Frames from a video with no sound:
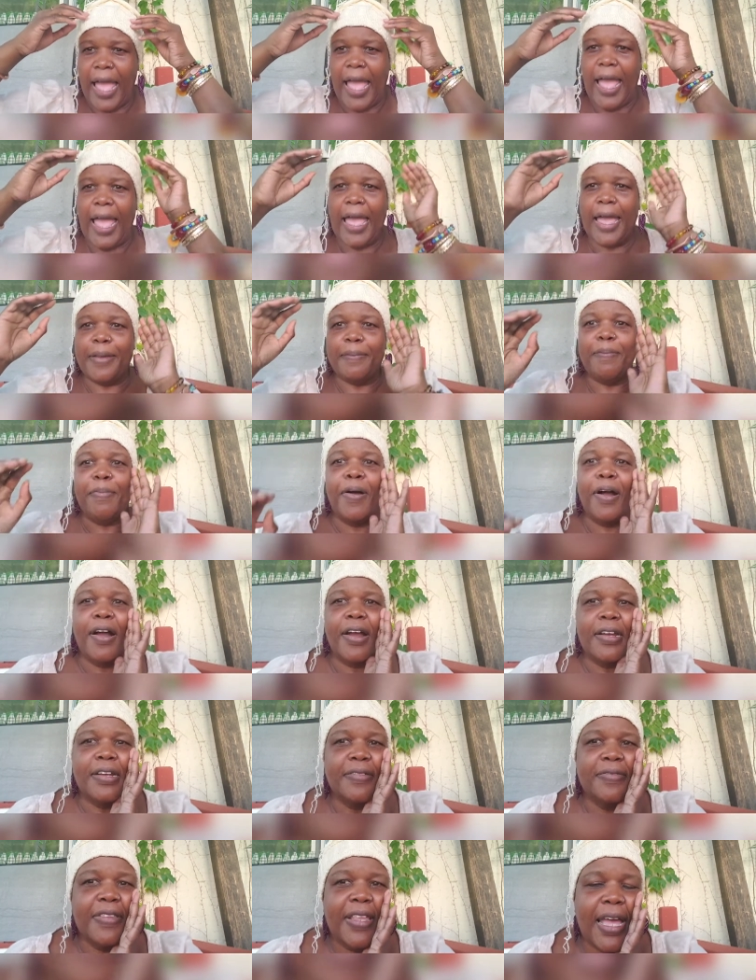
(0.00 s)
And
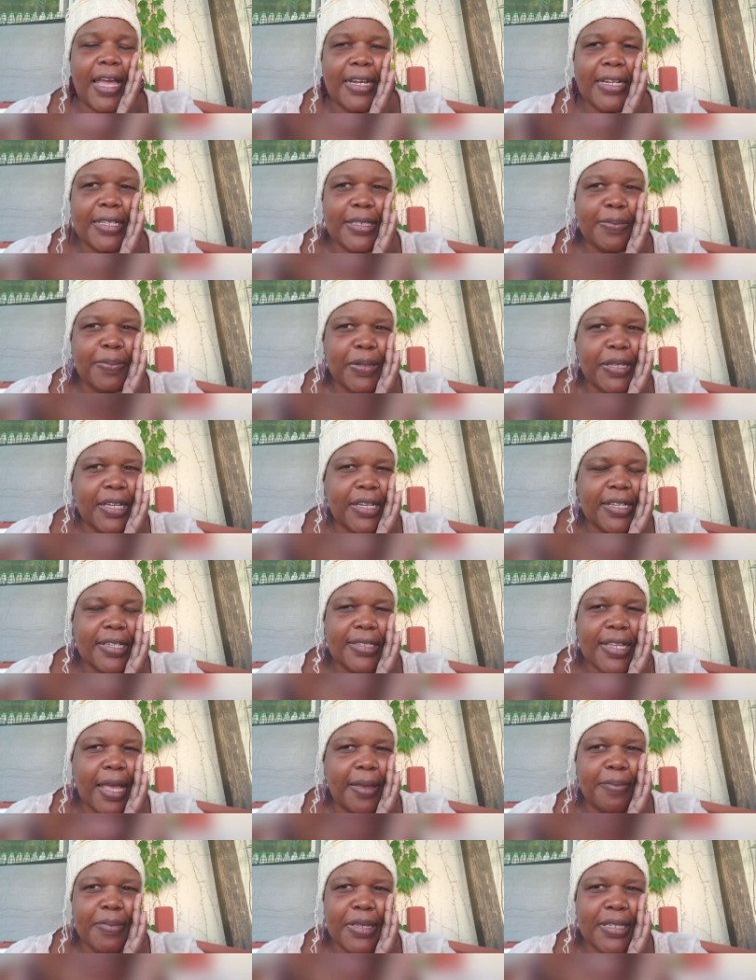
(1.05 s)
part of that is because
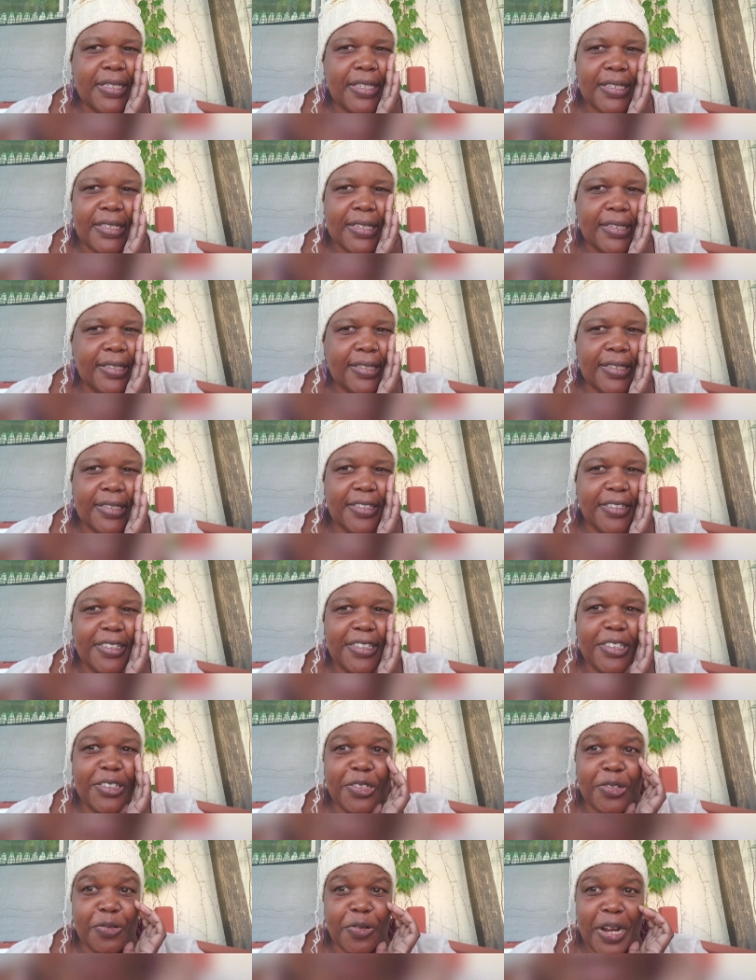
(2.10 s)
I misunderstood
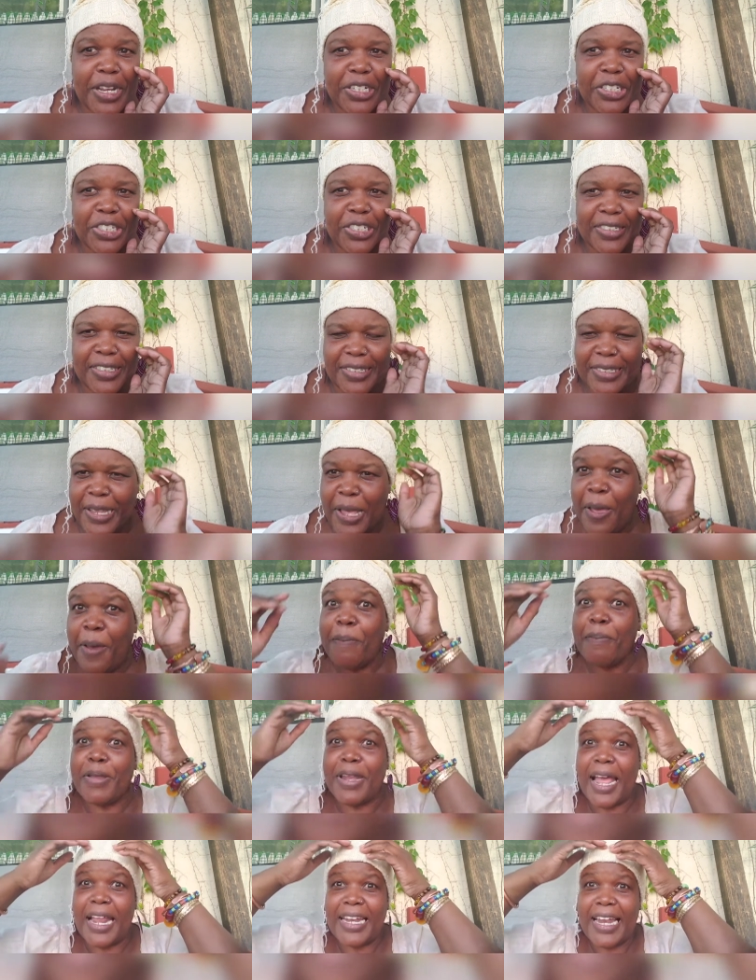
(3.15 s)
the directions,
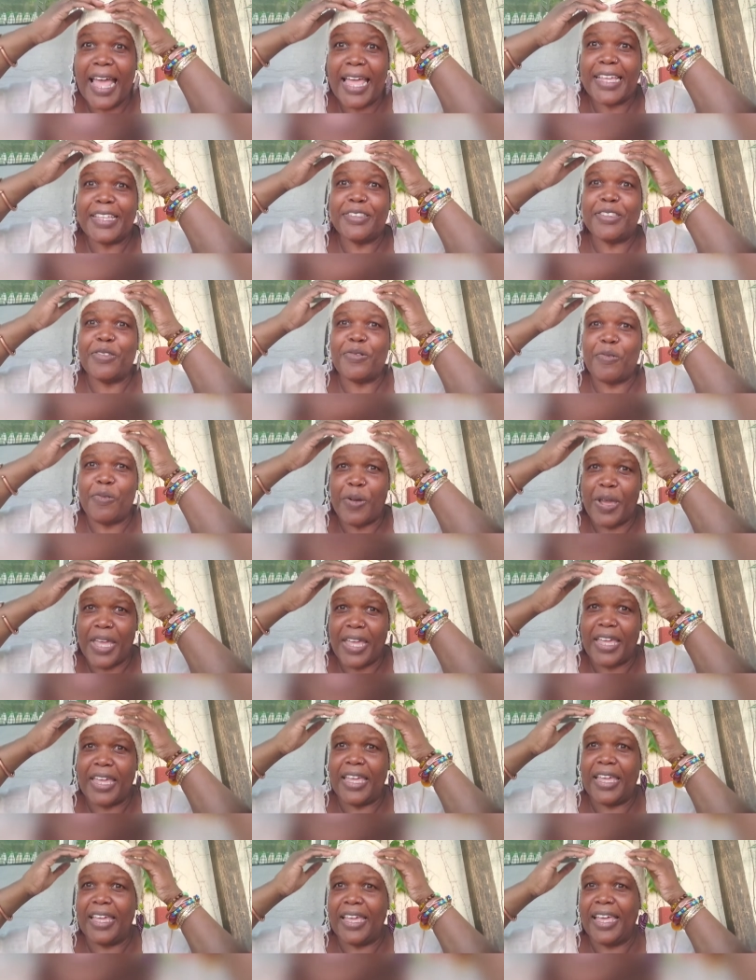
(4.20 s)
but I like the
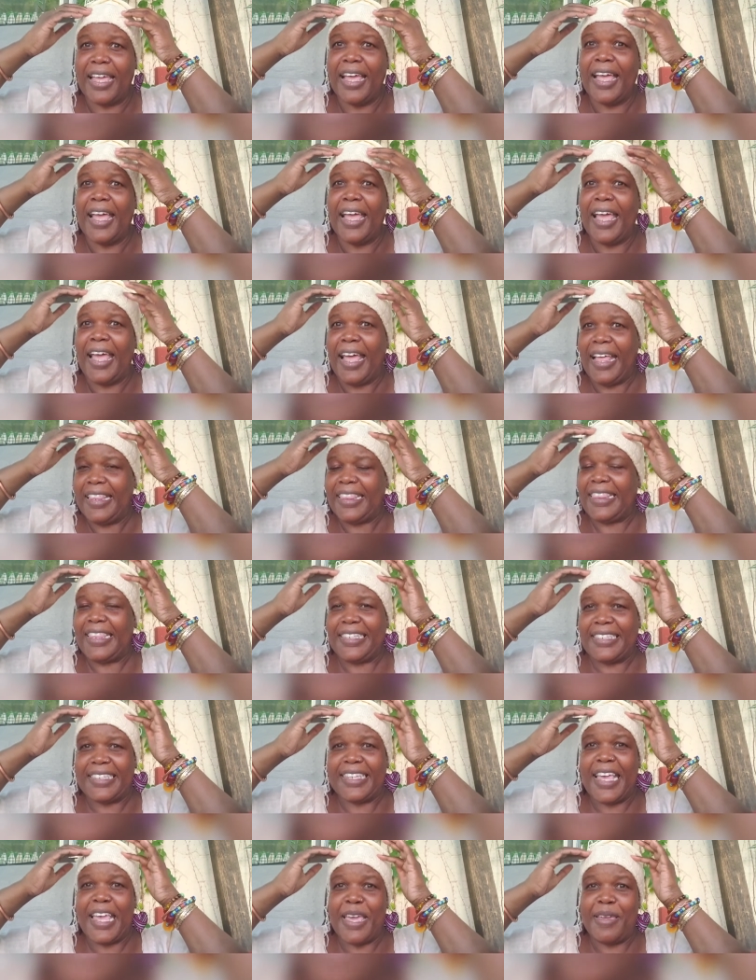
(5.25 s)
way
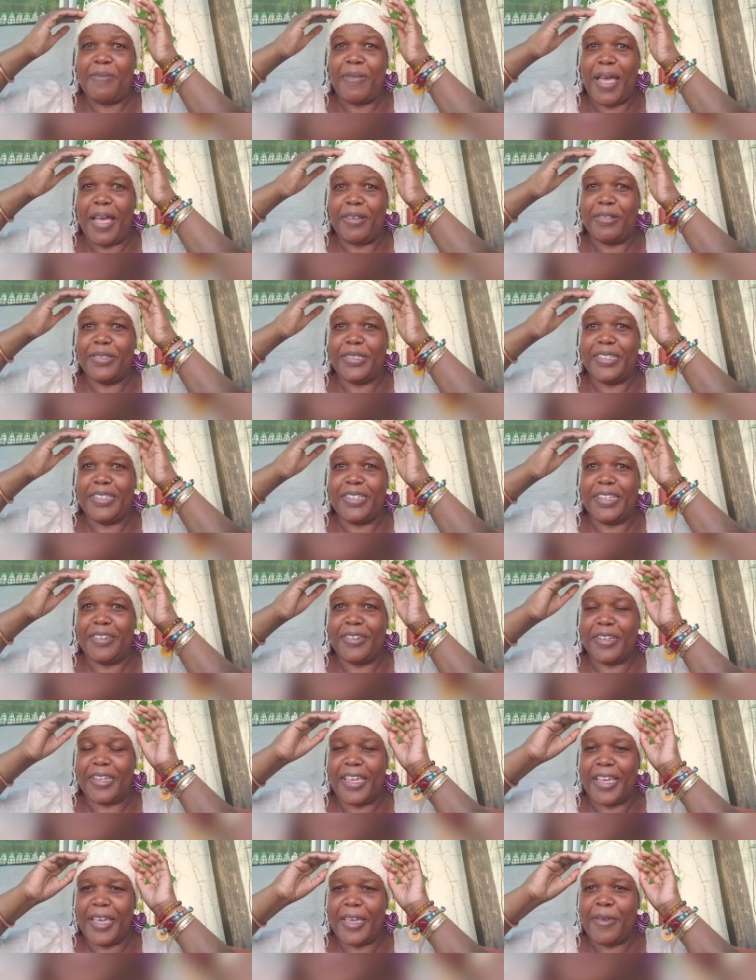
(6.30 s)
this came out,
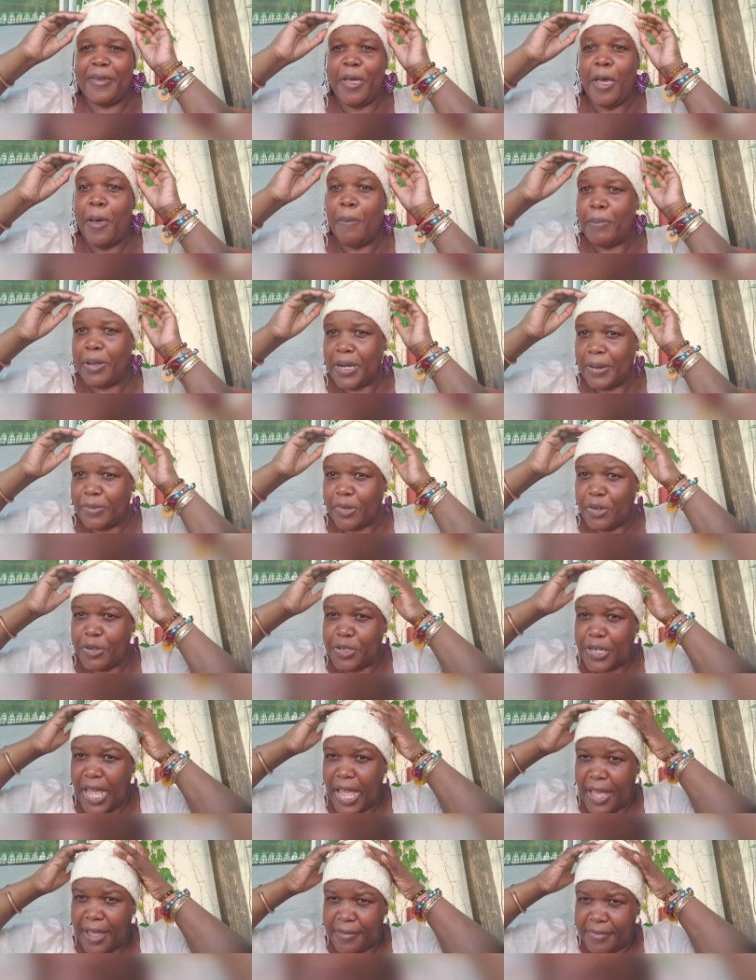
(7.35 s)
okay? But I'm going
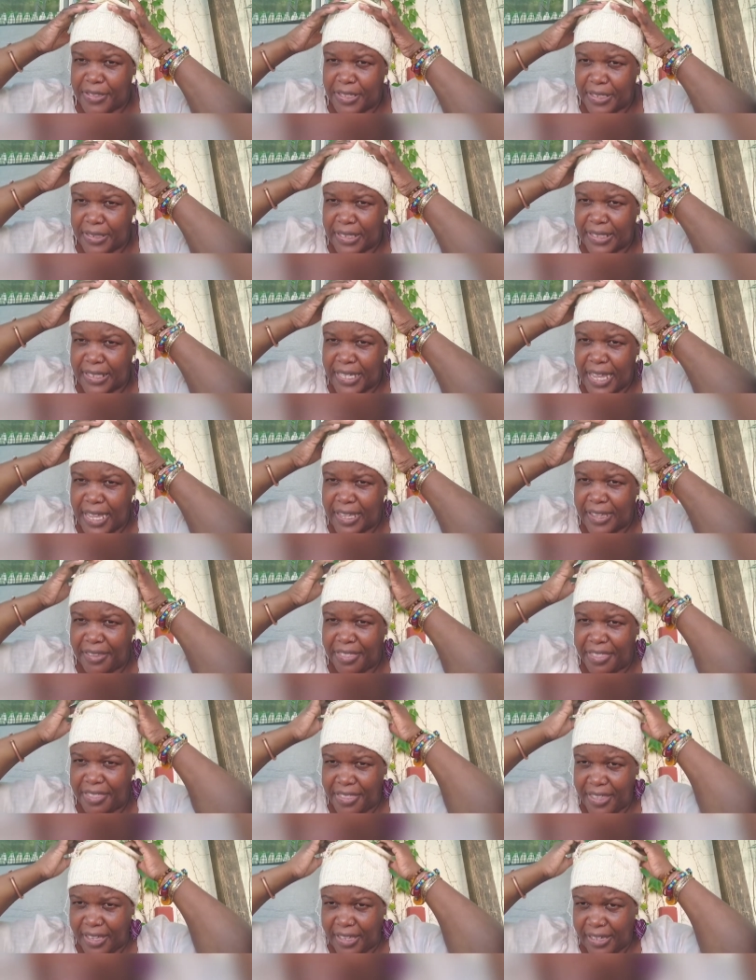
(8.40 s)
to have to take a
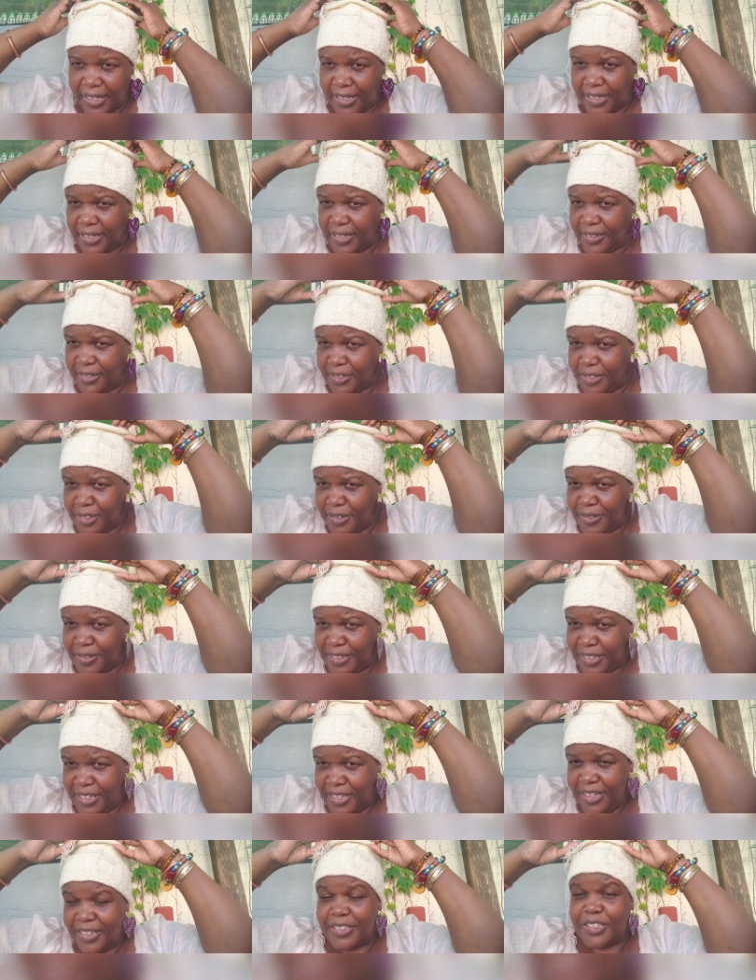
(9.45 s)
think, you know?
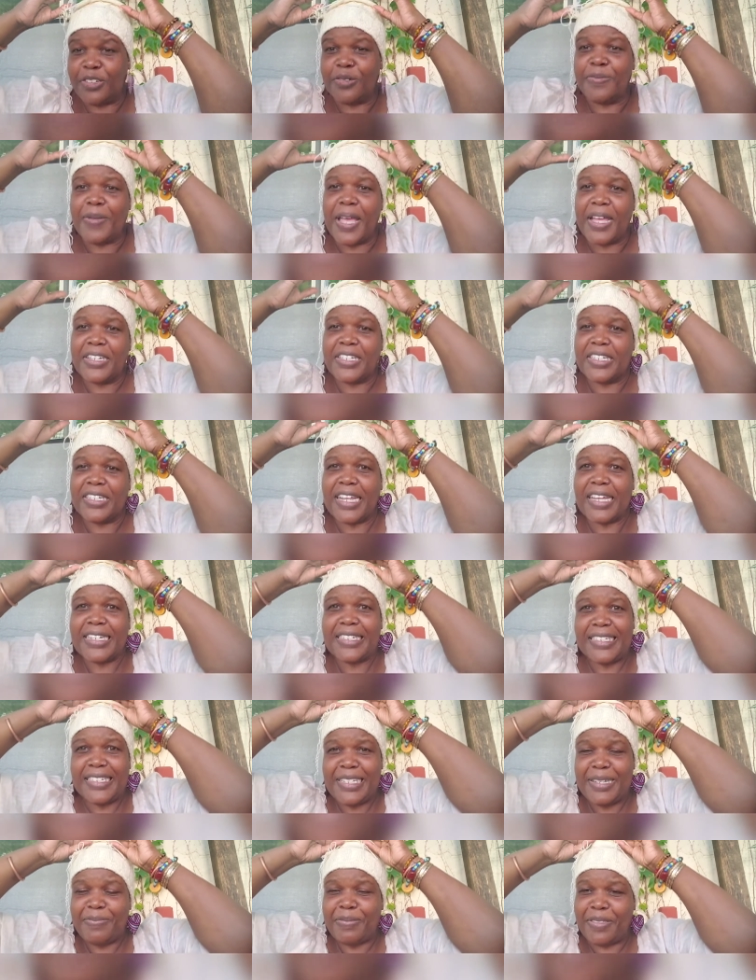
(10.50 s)
Do you imagine a
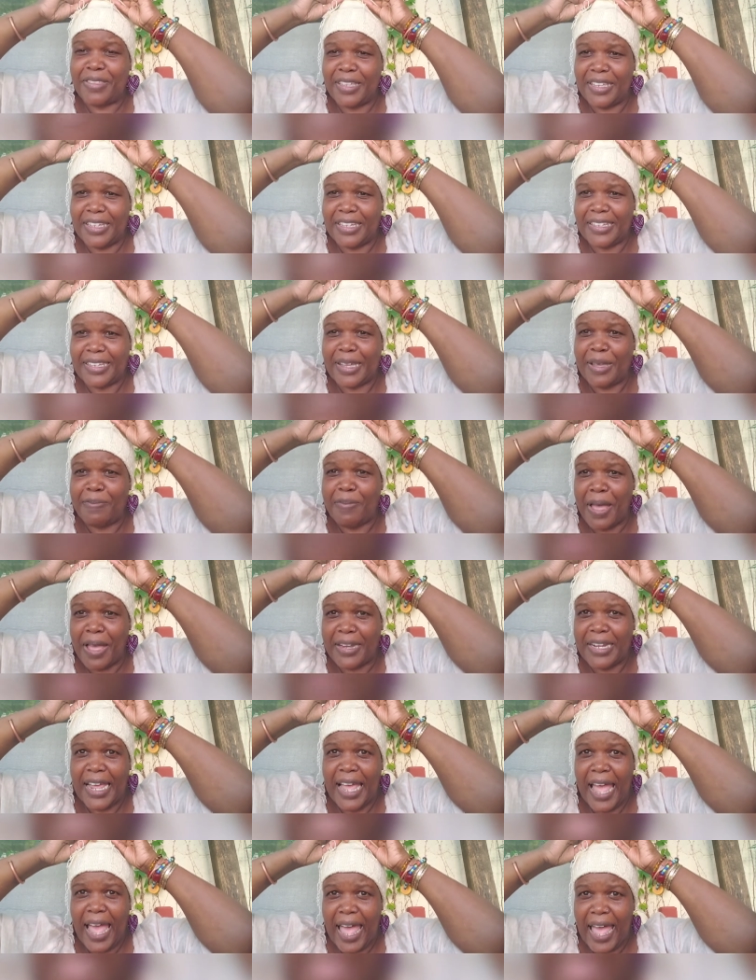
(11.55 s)
deep think about
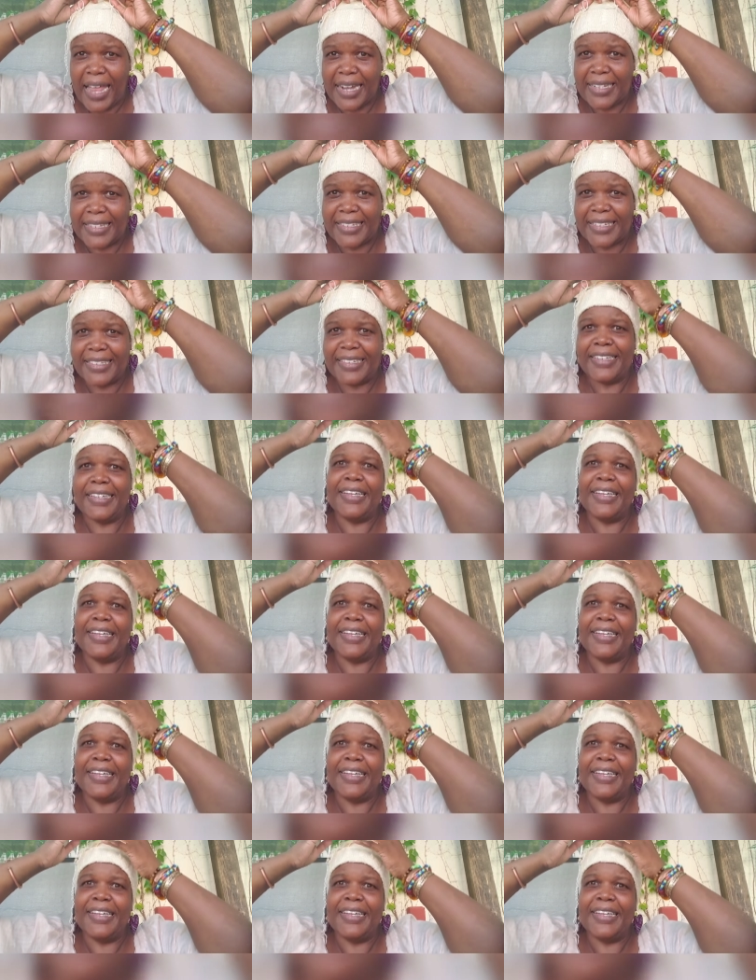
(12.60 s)
a hat?